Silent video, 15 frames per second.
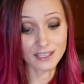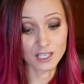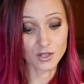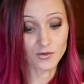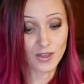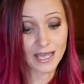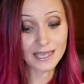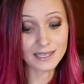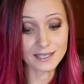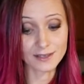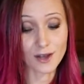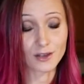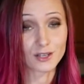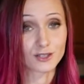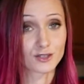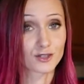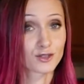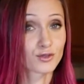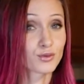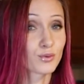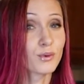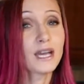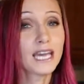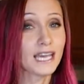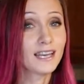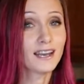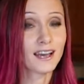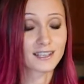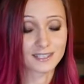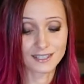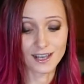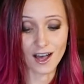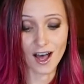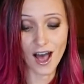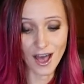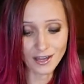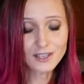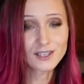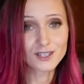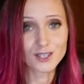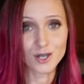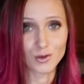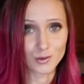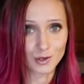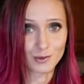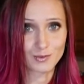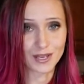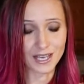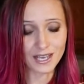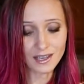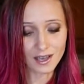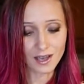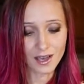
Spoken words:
this thing is not as sweet as the honeydew would be.